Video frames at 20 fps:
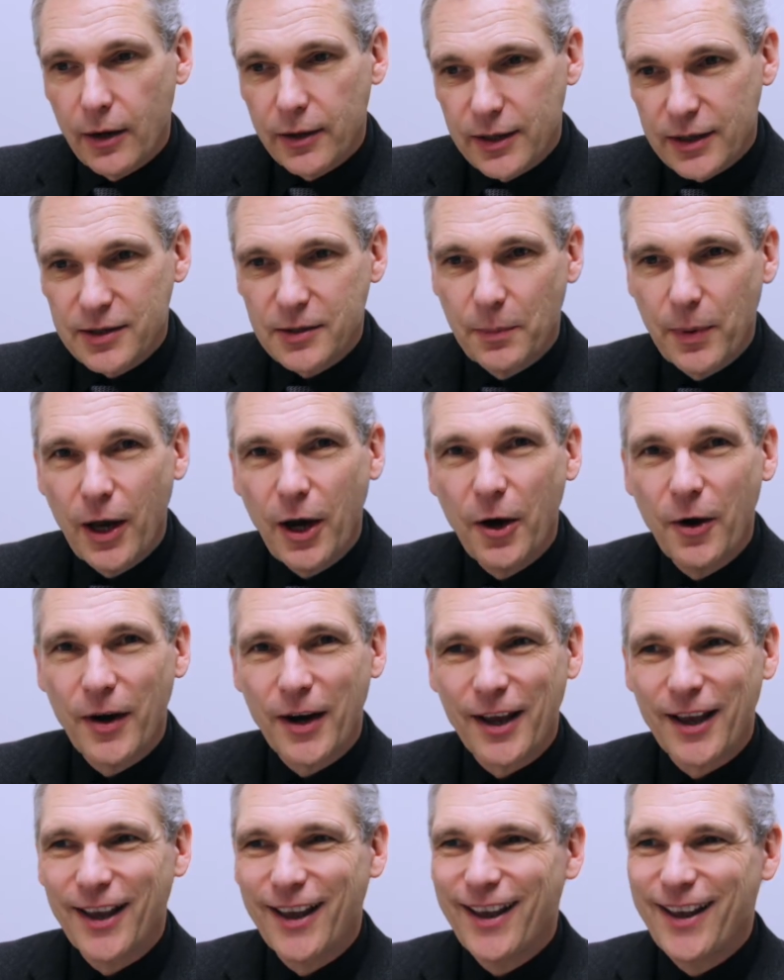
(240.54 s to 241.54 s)

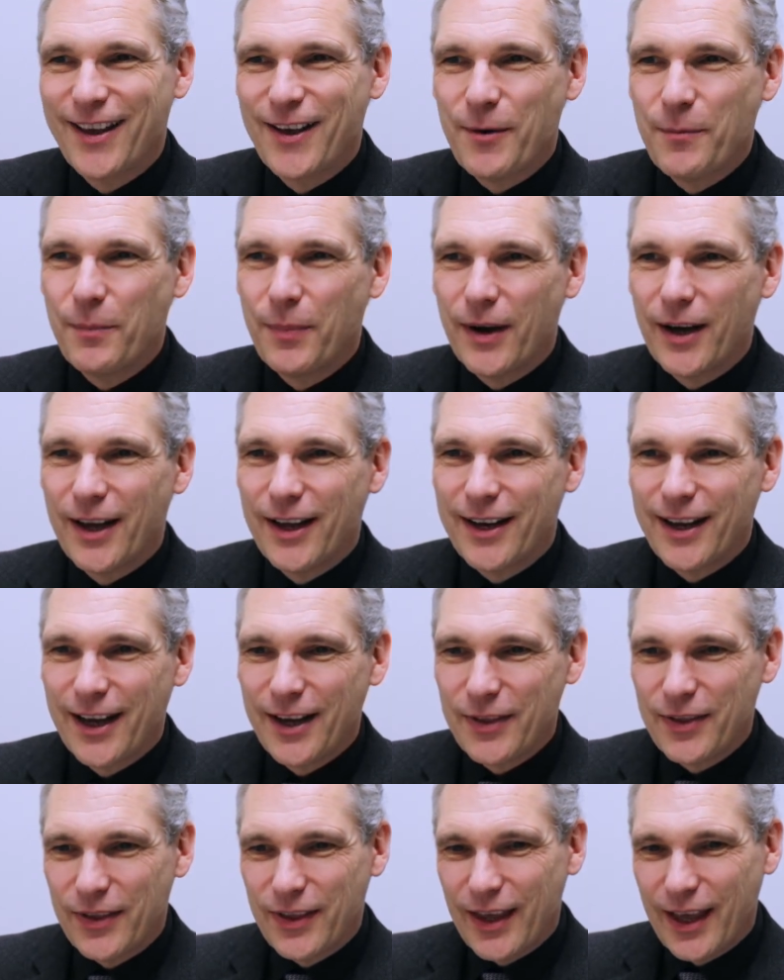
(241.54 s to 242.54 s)
disappearing. But
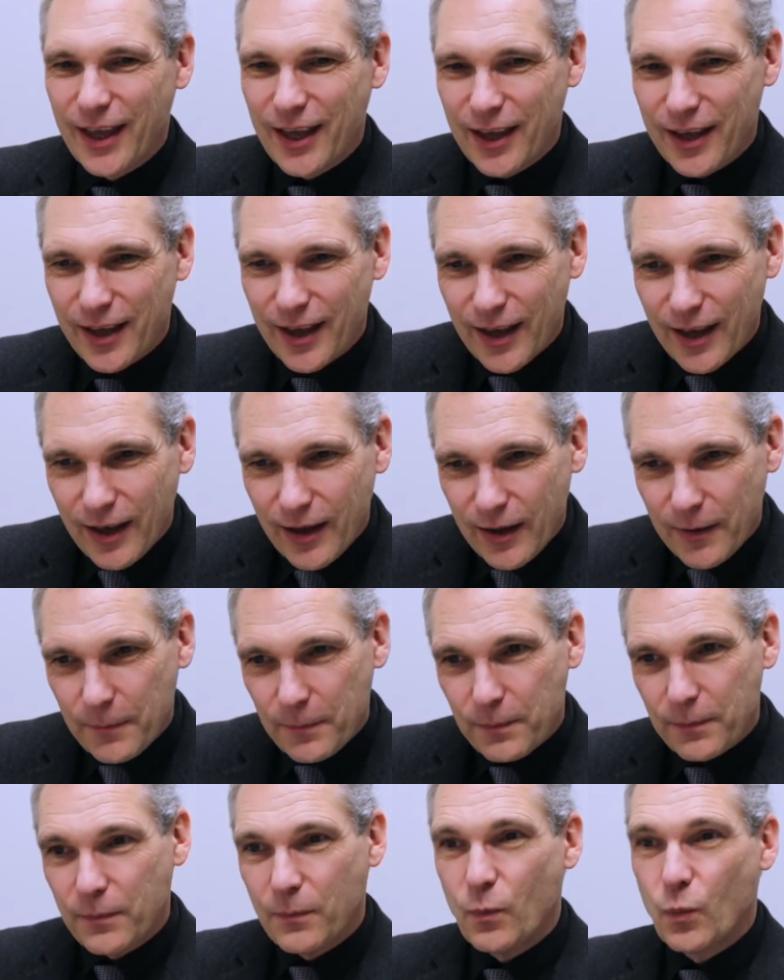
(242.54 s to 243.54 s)
I think
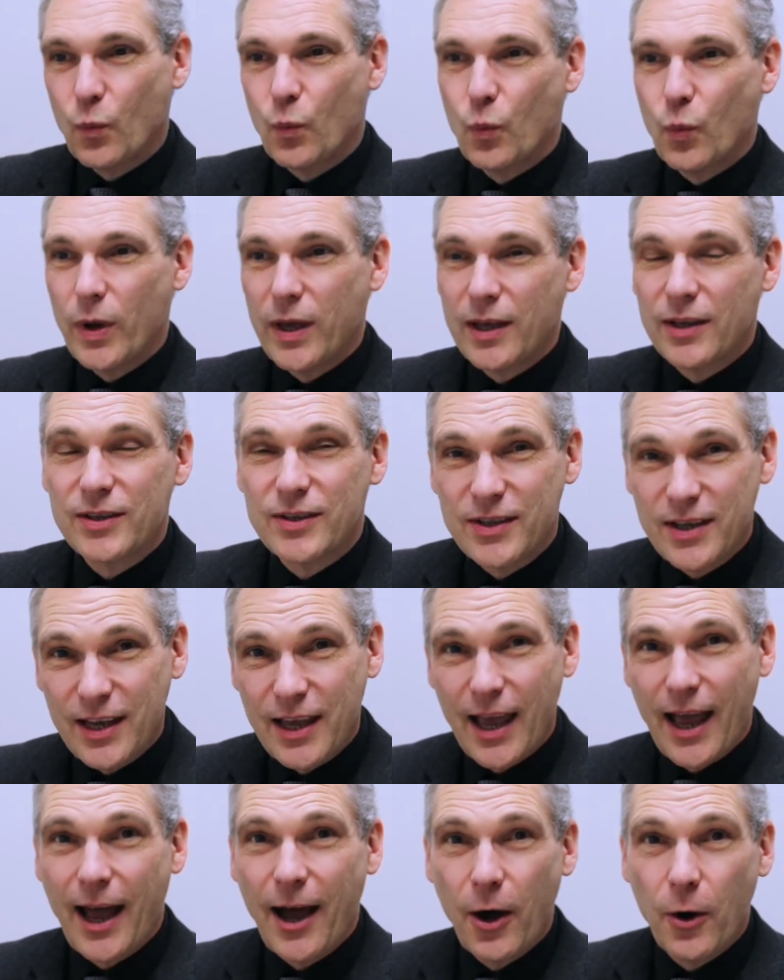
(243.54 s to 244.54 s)
we can
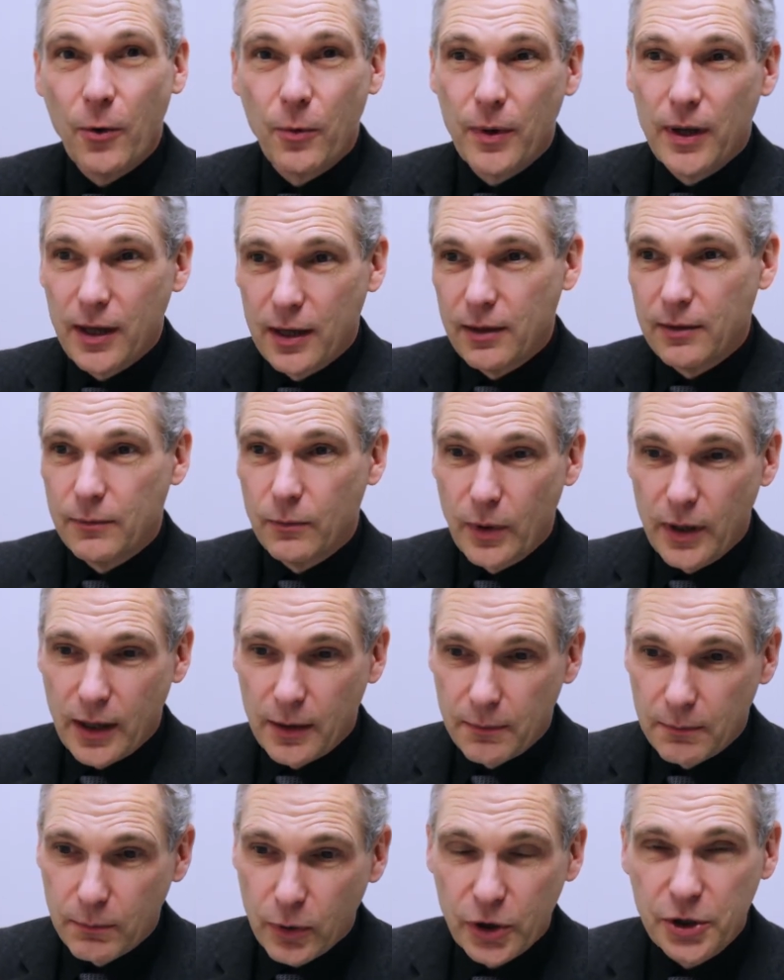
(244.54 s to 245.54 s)
see how we
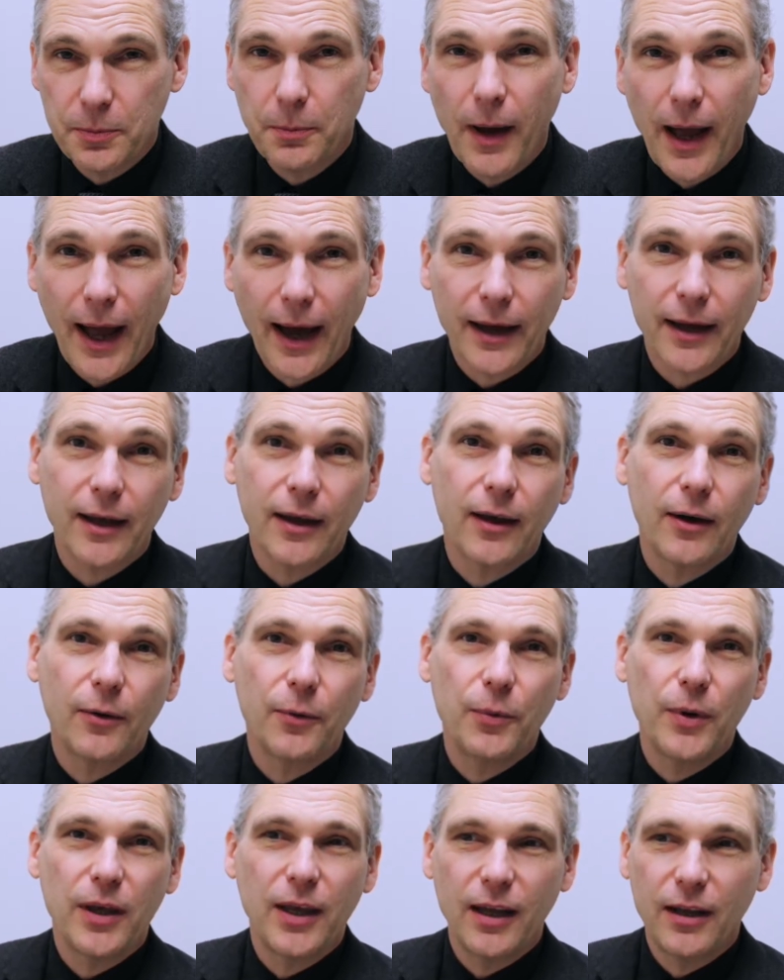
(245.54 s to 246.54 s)
can push back.
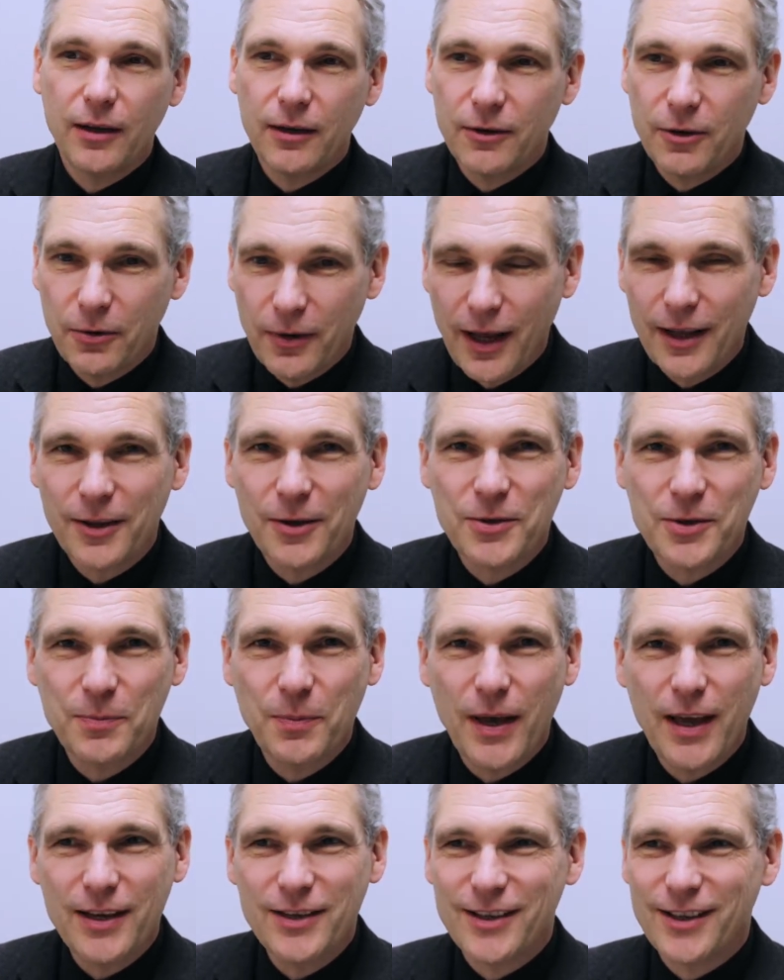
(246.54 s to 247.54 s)
We can create those
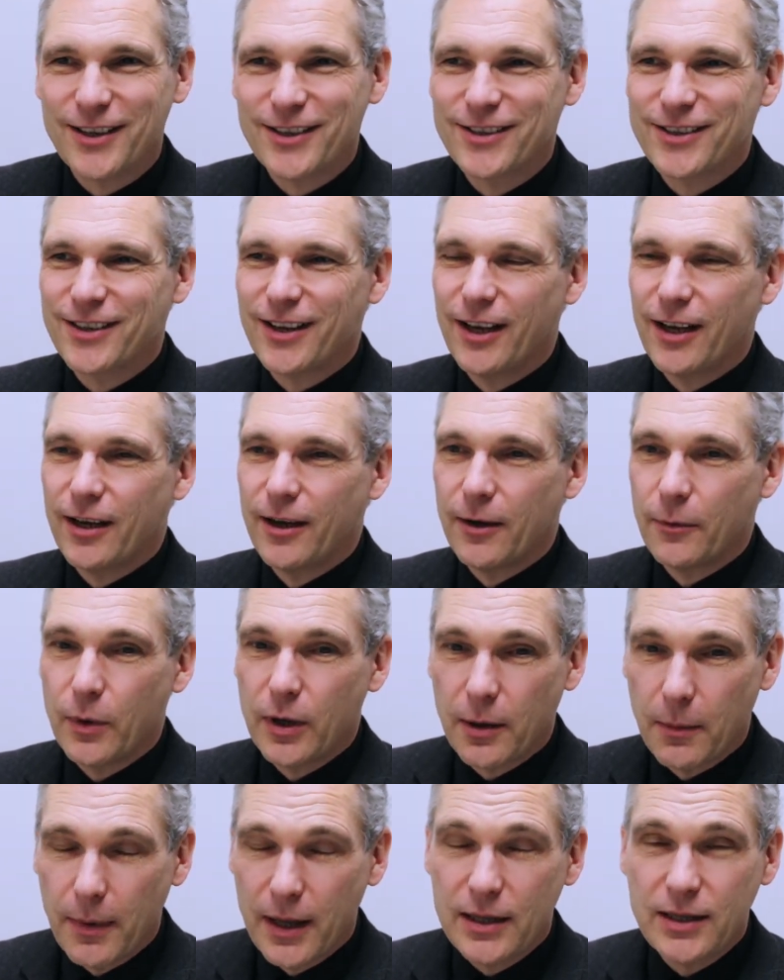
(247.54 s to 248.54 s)
spaces. We
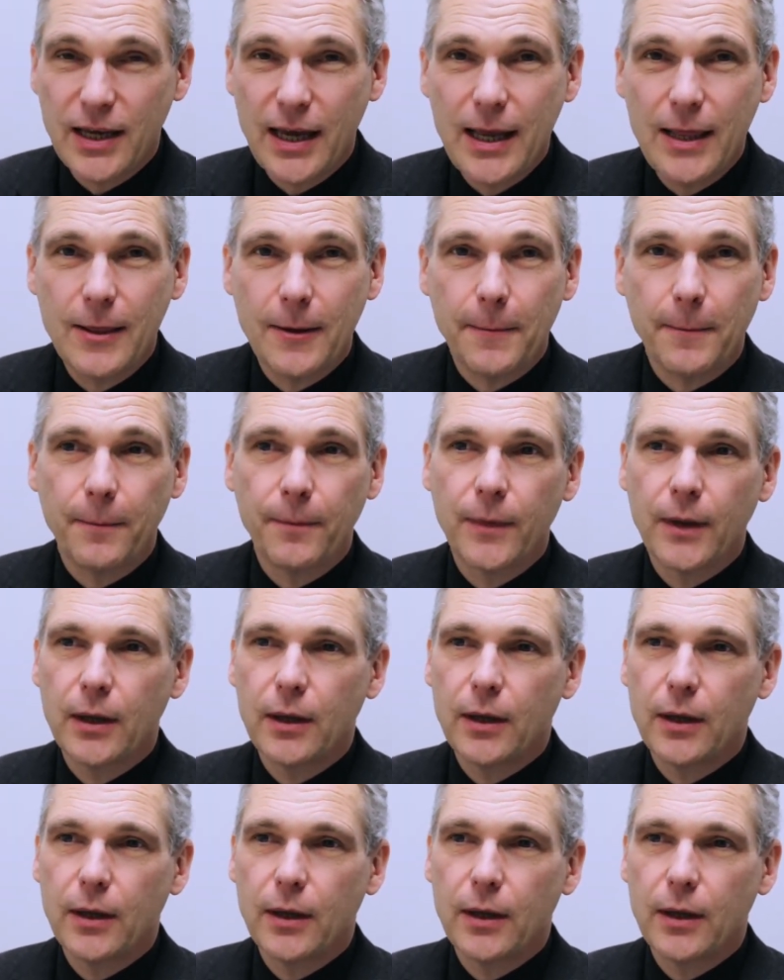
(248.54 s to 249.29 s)
can maintain them.